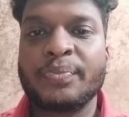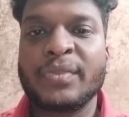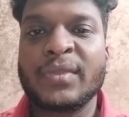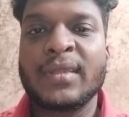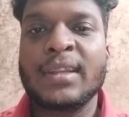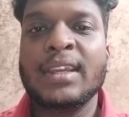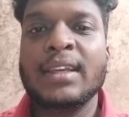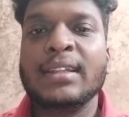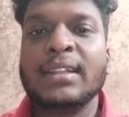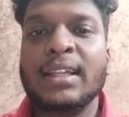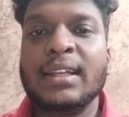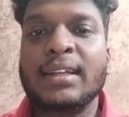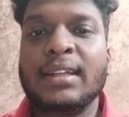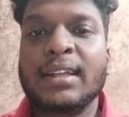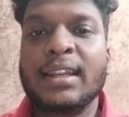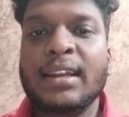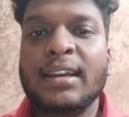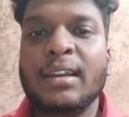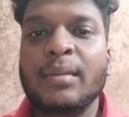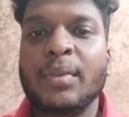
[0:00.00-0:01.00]
The trade
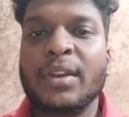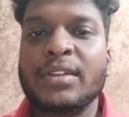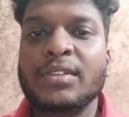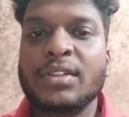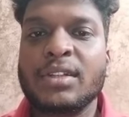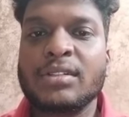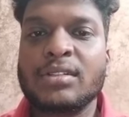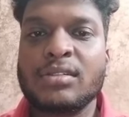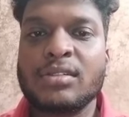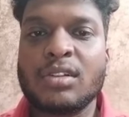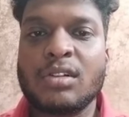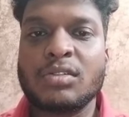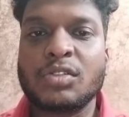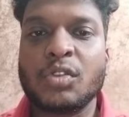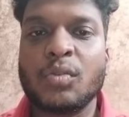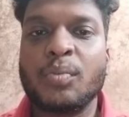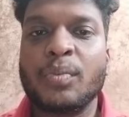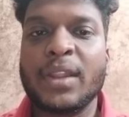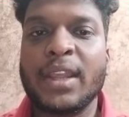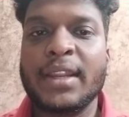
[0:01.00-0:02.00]
liberalizations also
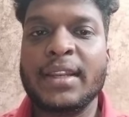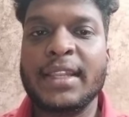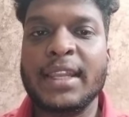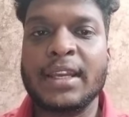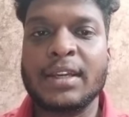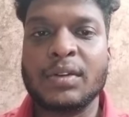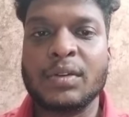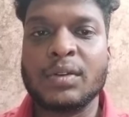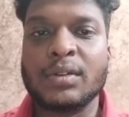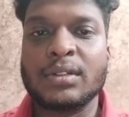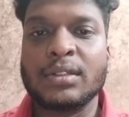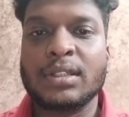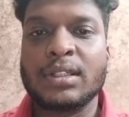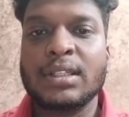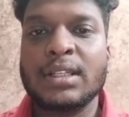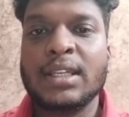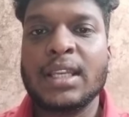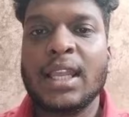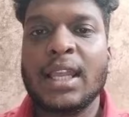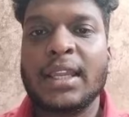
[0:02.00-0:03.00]
played a role.
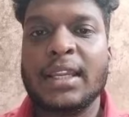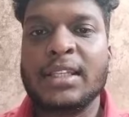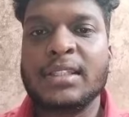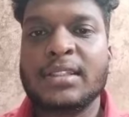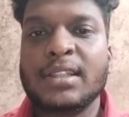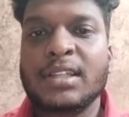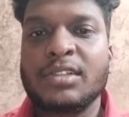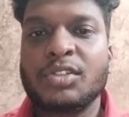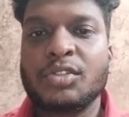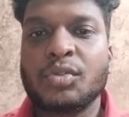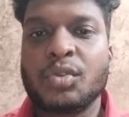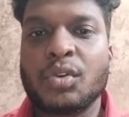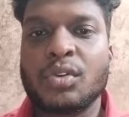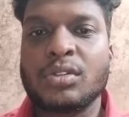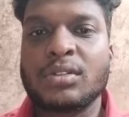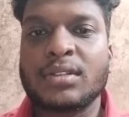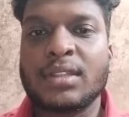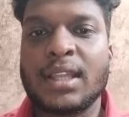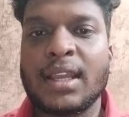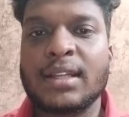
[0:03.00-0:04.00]
Research shows
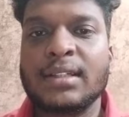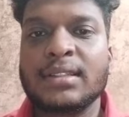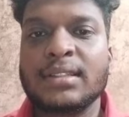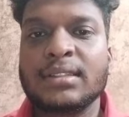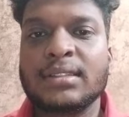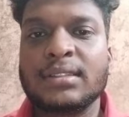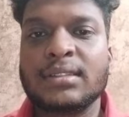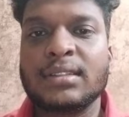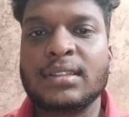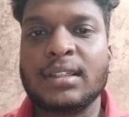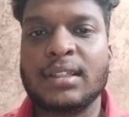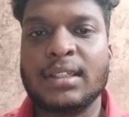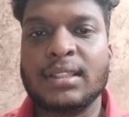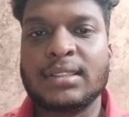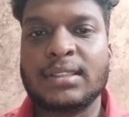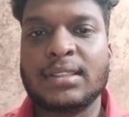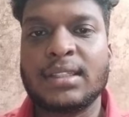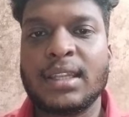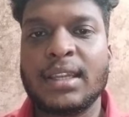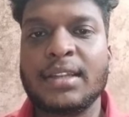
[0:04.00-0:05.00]
that
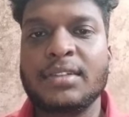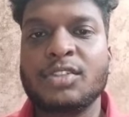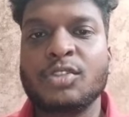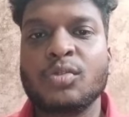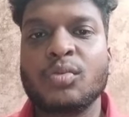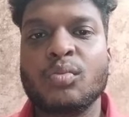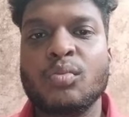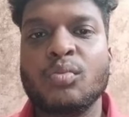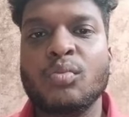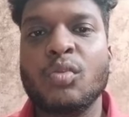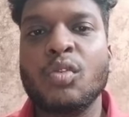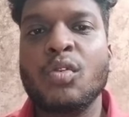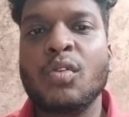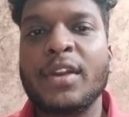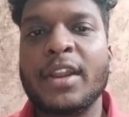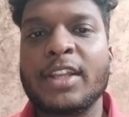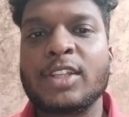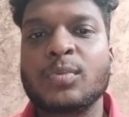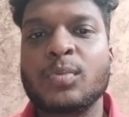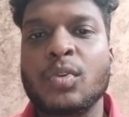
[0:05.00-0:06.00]
states more
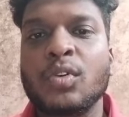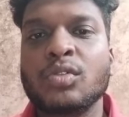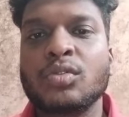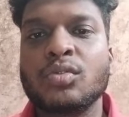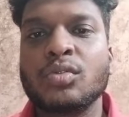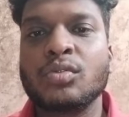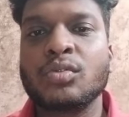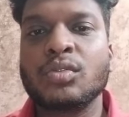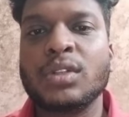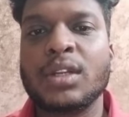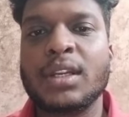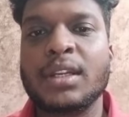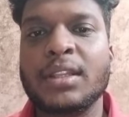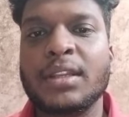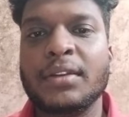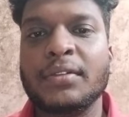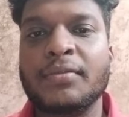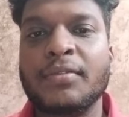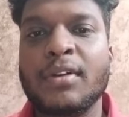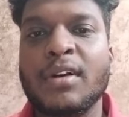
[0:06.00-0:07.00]
exposed to trade
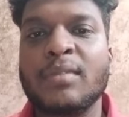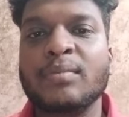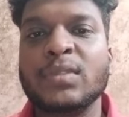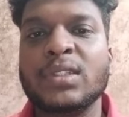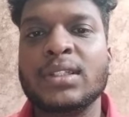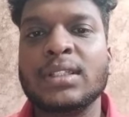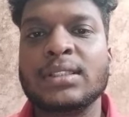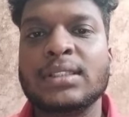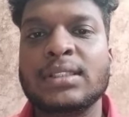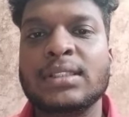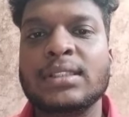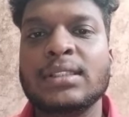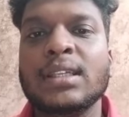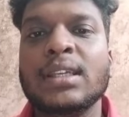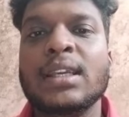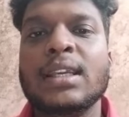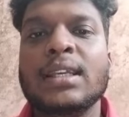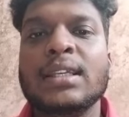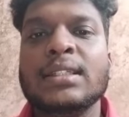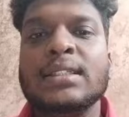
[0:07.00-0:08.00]
reform thus
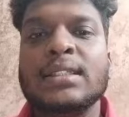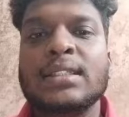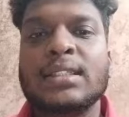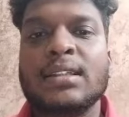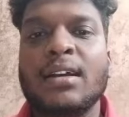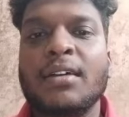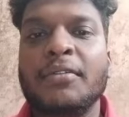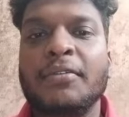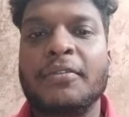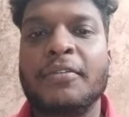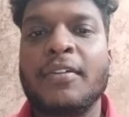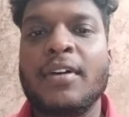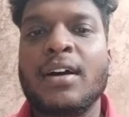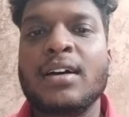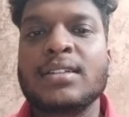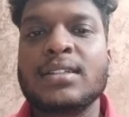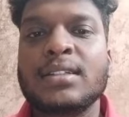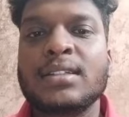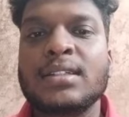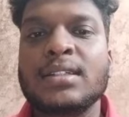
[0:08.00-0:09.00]
saw
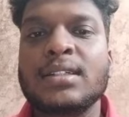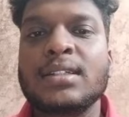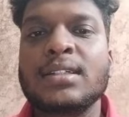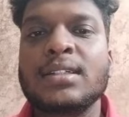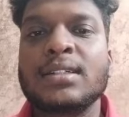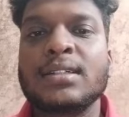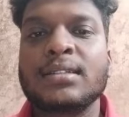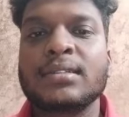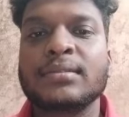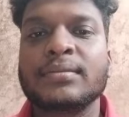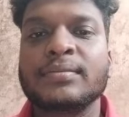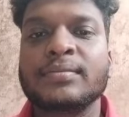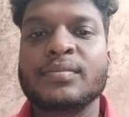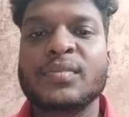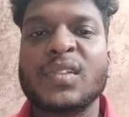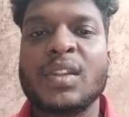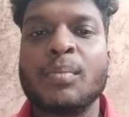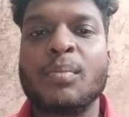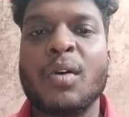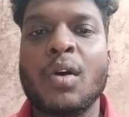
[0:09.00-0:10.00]
faster
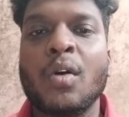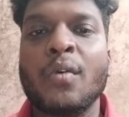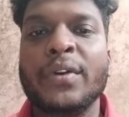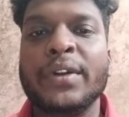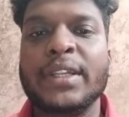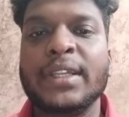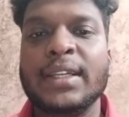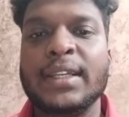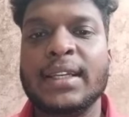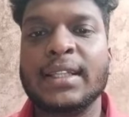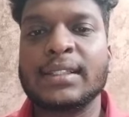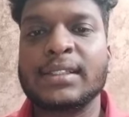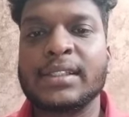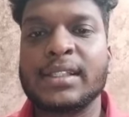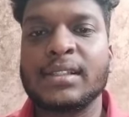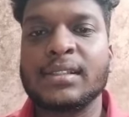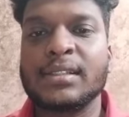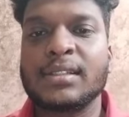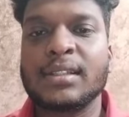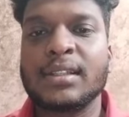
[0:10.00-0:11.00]
poverty
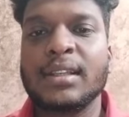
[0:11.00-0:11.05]
reductions.